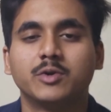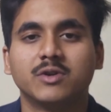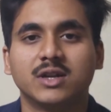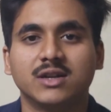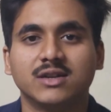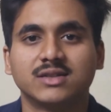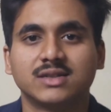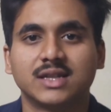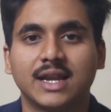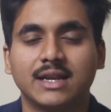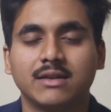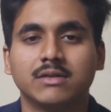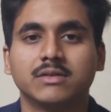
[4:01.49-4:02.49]
to
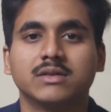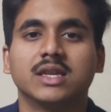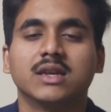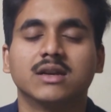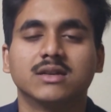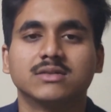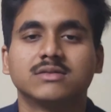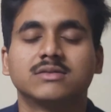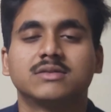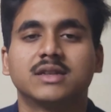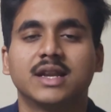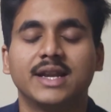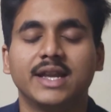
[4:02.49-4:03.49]
understand the
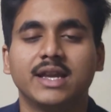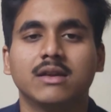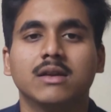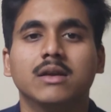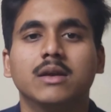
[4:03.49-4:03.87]
unsteady